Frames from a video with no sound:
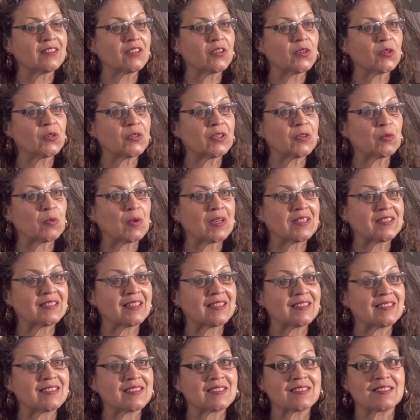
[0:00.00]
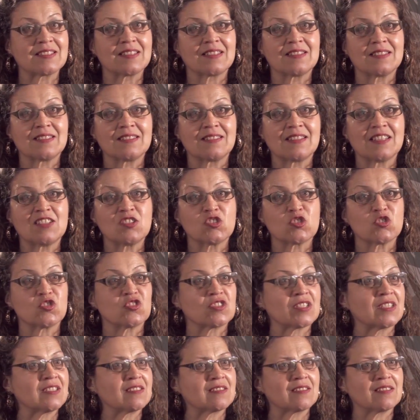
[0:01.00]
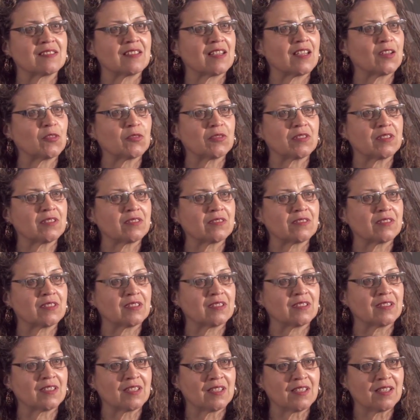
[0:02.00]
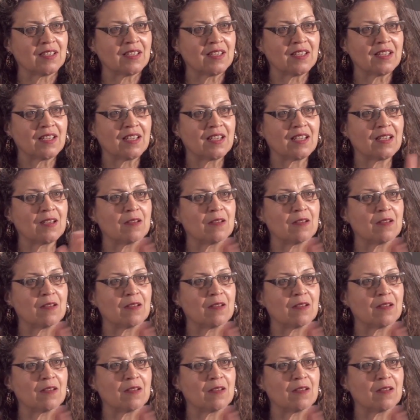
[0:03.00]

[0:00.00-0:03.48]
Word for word: know, the one that is a uh, detention center now, you know, the oh.